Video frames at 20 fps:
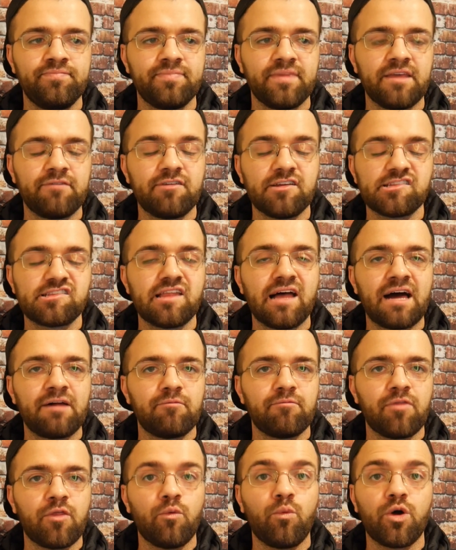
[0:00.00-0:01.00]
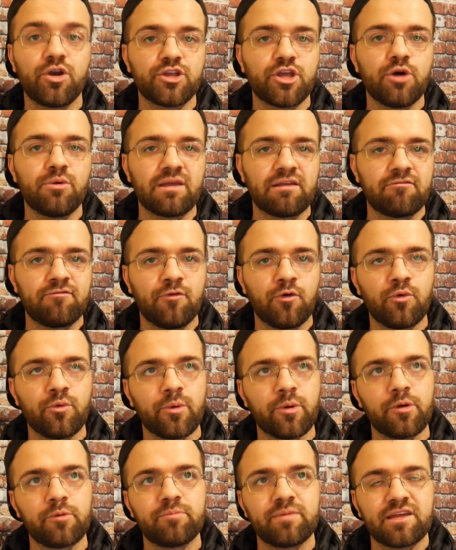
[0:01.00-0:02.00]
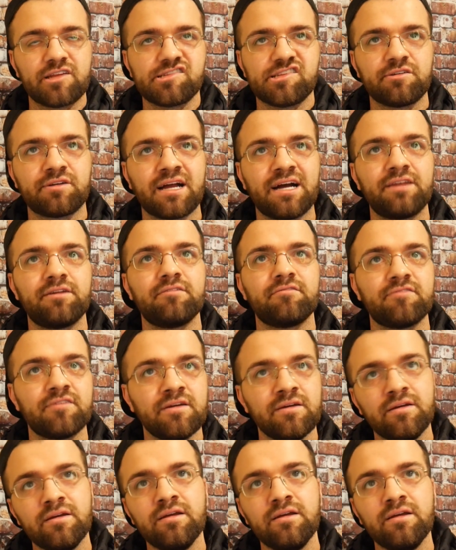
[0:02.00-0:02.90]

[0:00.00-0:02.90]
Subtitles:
if he's not the one going forward, because you kind of,